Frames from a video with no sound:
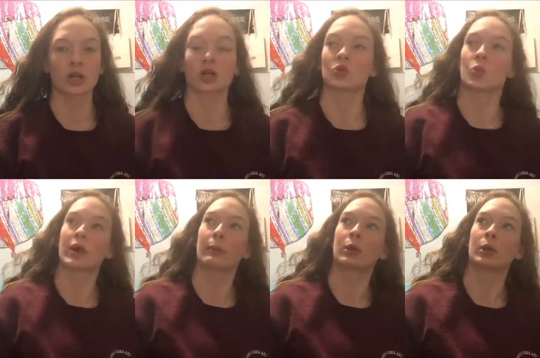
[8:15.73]
She goes,
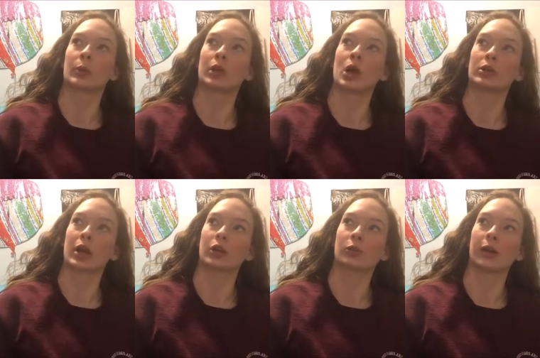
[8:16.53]
what number can we
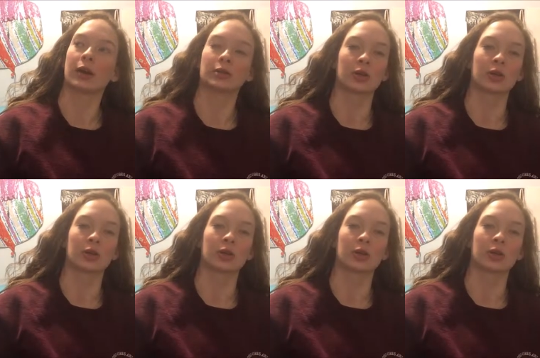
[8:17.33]
contact you by?